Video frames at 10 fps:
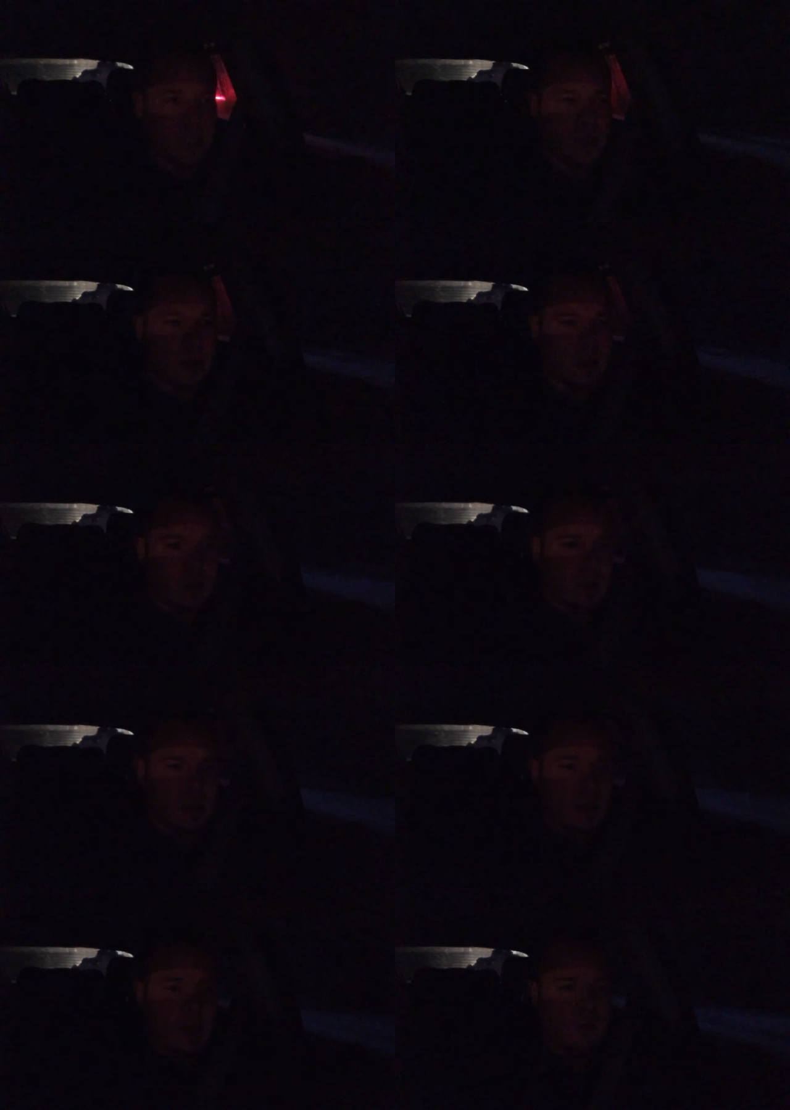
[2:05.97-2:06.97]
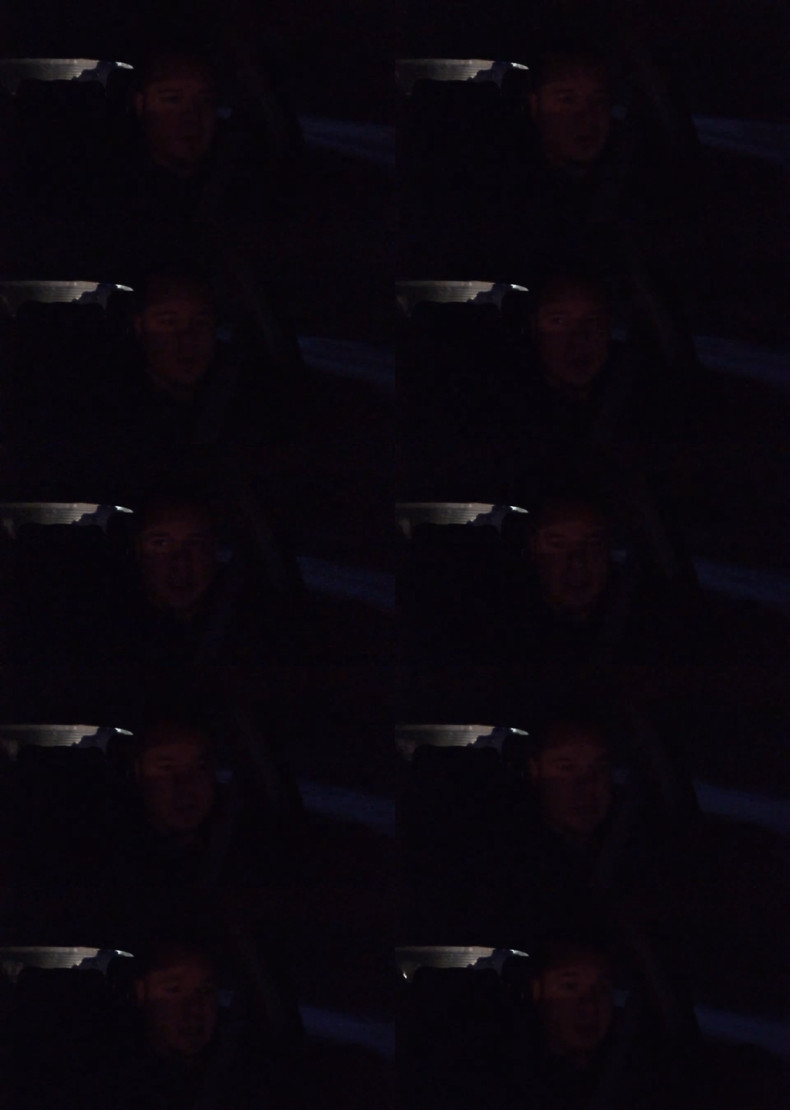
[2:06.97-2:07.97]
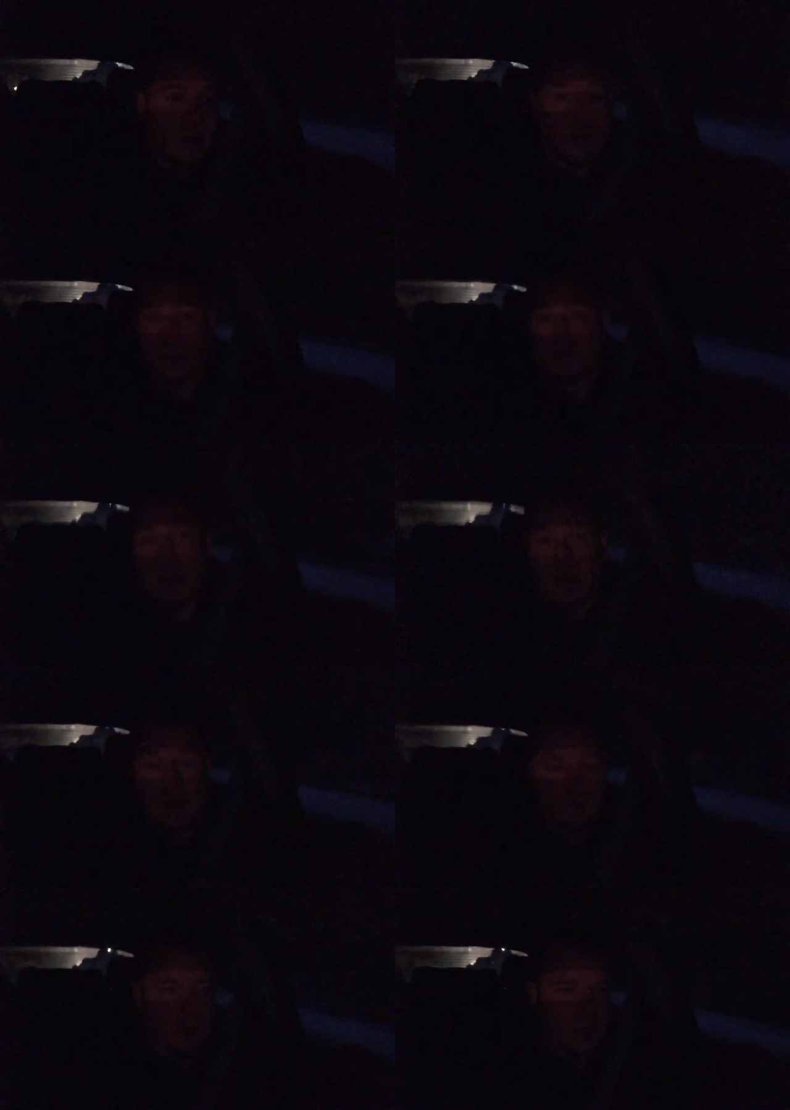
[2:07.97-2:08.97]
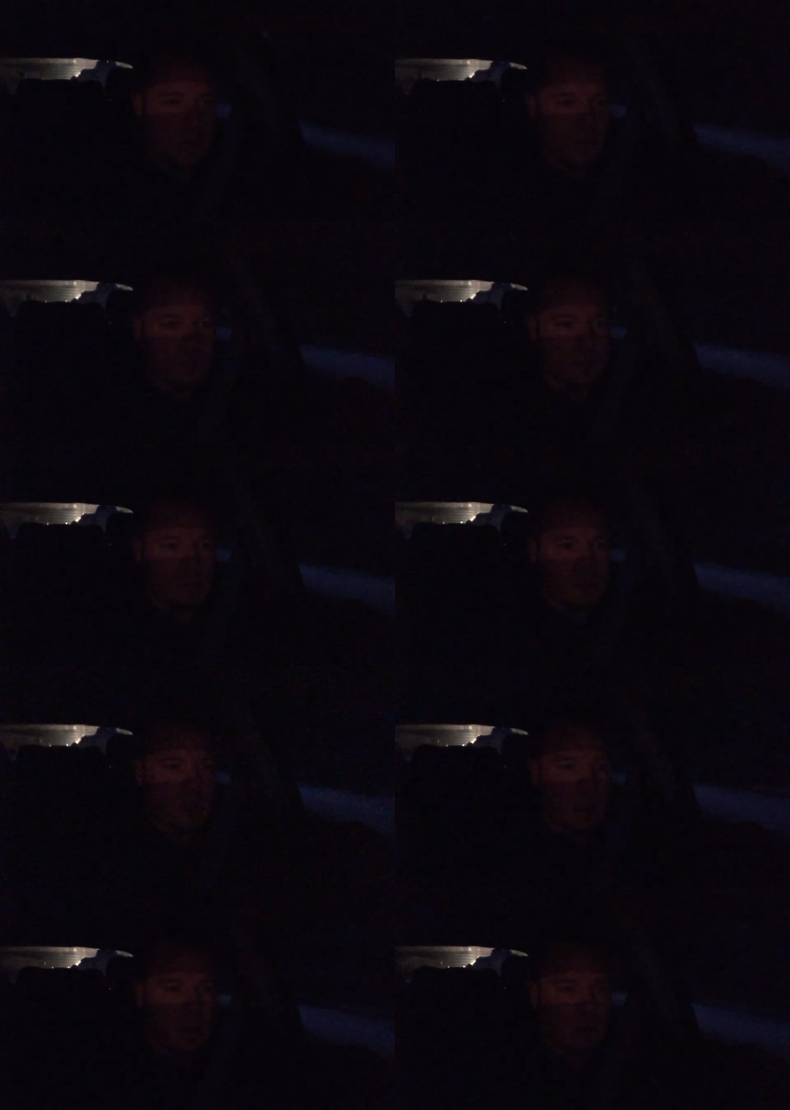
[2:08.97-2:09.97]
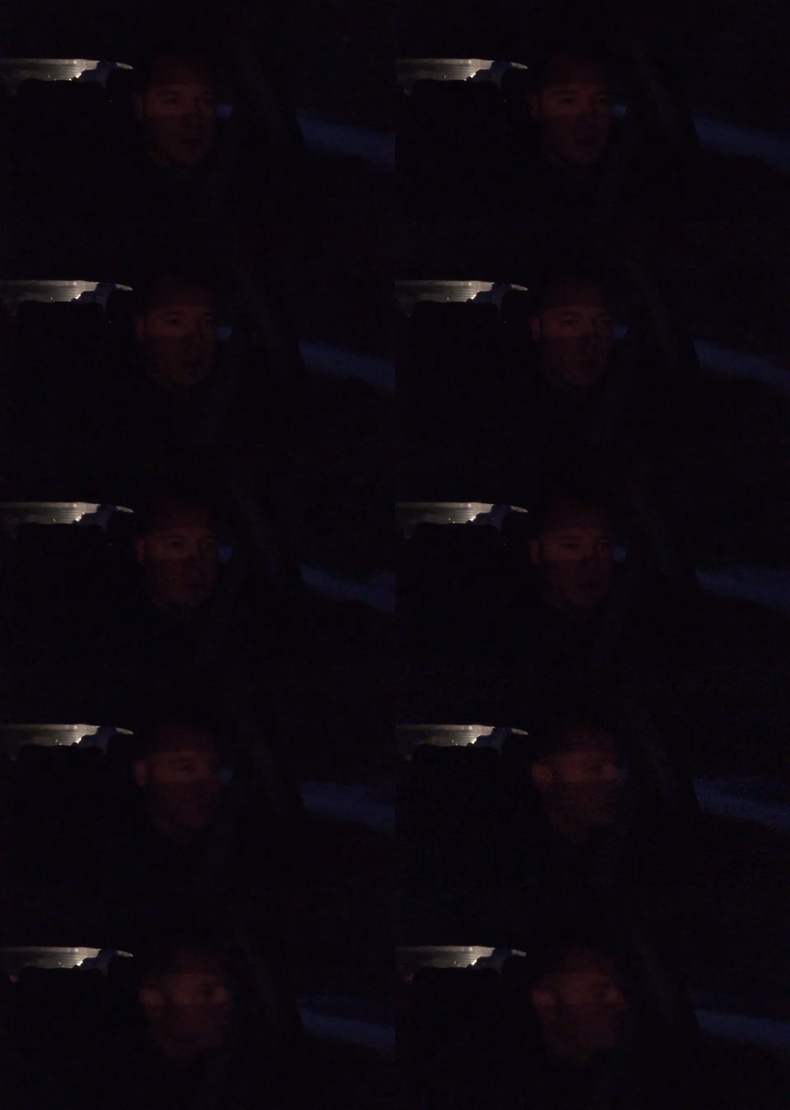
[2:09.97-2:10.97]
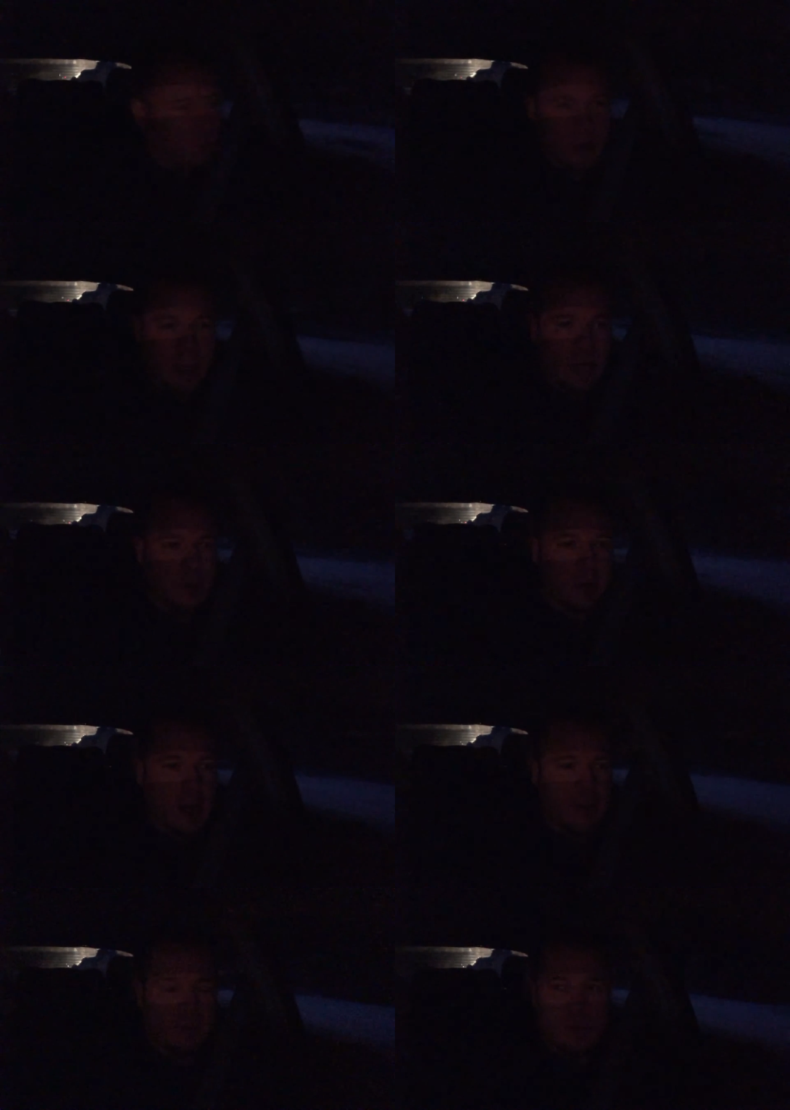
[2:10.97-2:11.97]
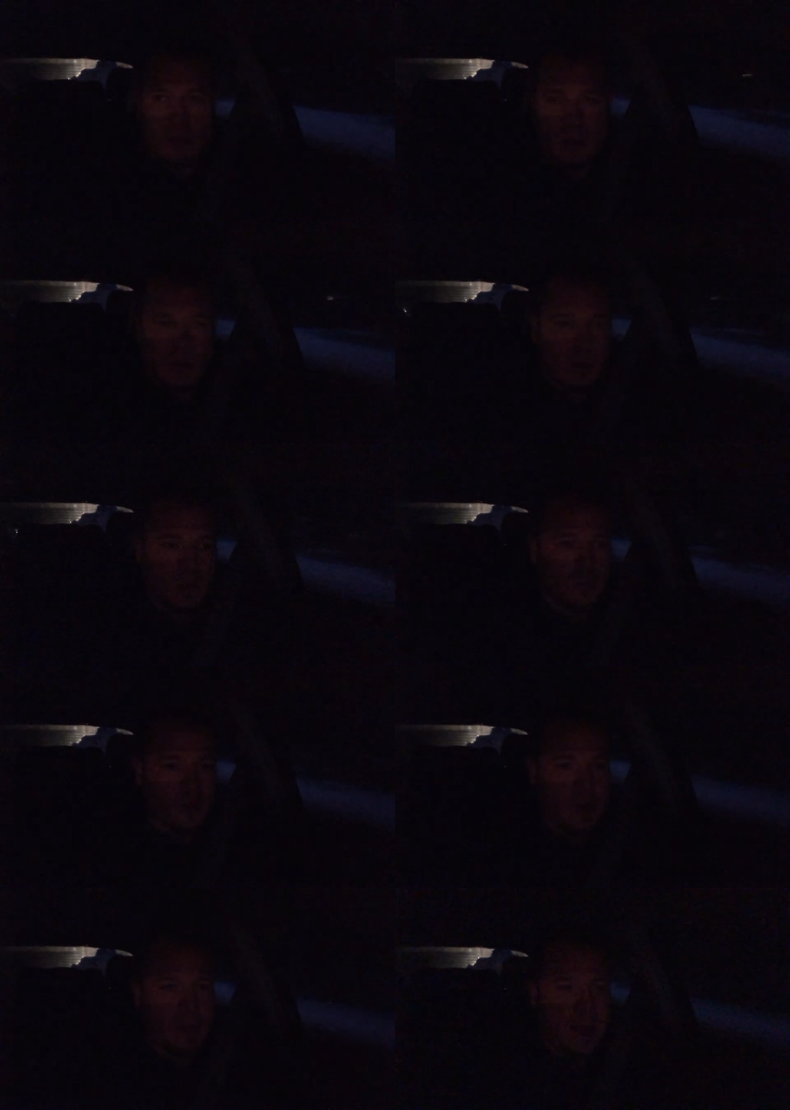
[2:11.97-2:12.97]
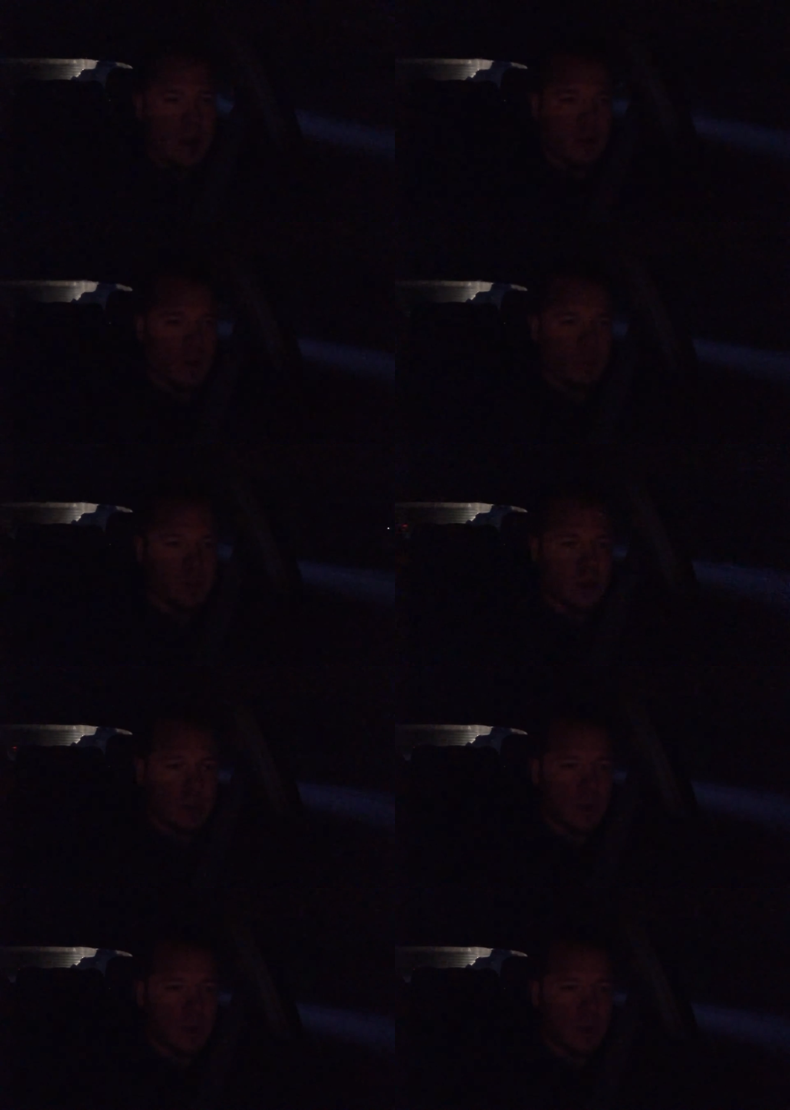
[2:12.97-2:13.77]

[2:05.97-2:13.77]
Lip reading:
(no speaker visible)